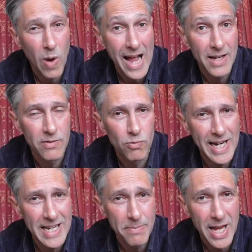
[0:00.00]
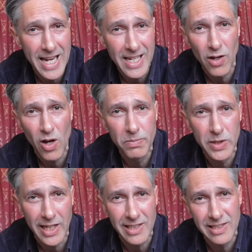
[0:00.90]
and ready made
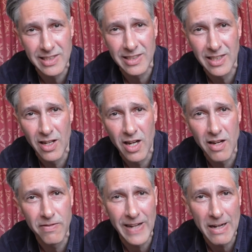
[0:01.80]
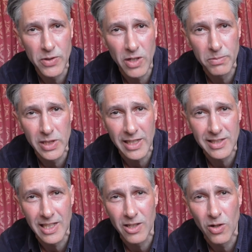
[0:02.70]
objects, uh, found
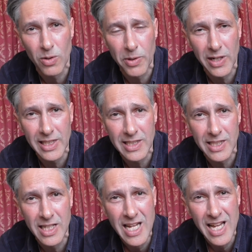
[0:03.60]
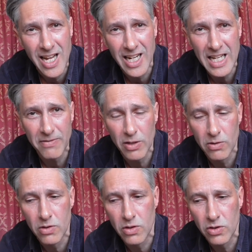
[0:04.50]
objects incorporated, and
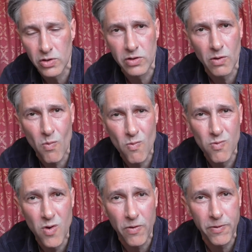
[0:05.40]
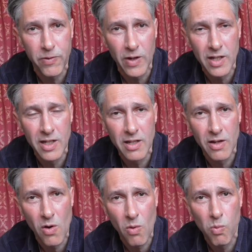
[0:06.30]
even just rough
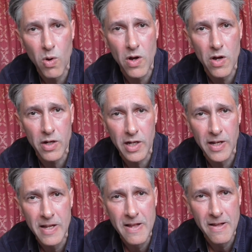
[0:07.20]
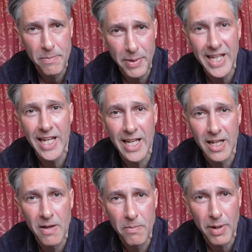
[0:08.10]
work
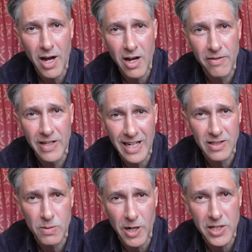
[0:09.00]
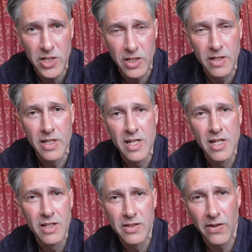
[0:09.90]
being part of the expression.
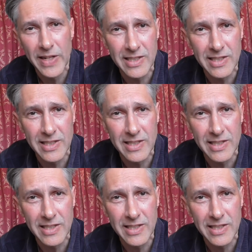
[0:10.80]
So